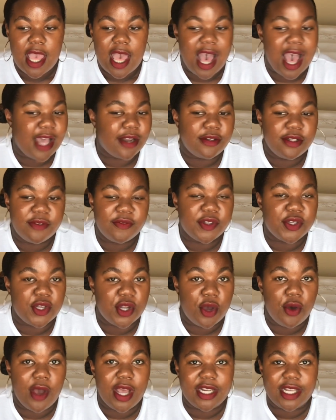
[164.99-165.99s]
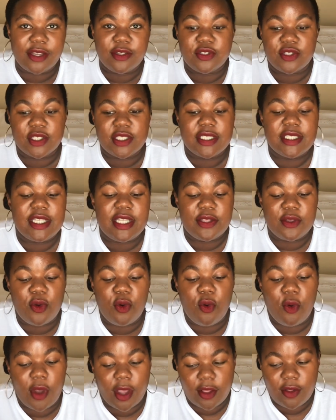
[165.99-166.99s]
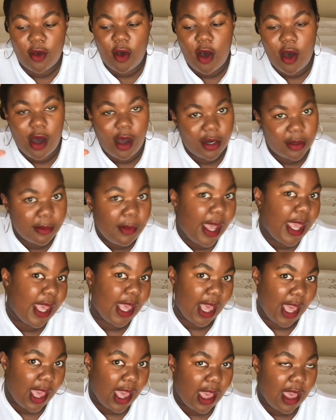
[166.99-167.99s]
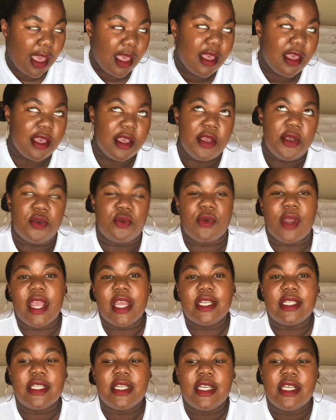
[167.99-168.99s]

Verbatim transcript: I don't even know, and I could just see the oil on my hair, right?